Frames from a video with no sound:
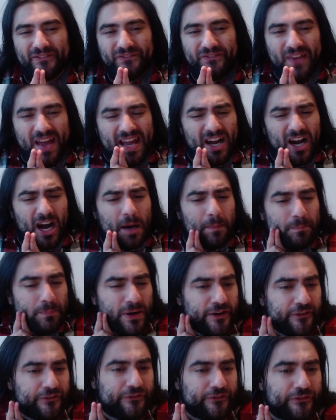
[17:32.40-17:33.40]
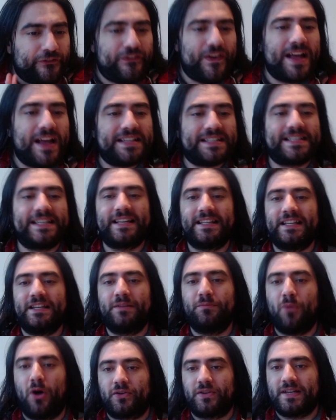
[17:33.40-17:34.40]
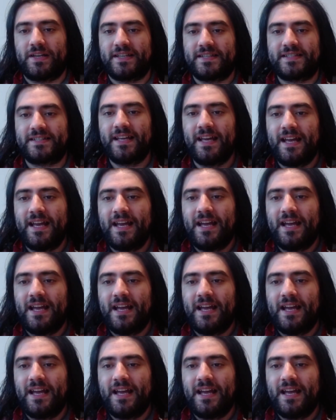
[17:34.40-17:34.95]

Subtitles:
They are pathetically modest.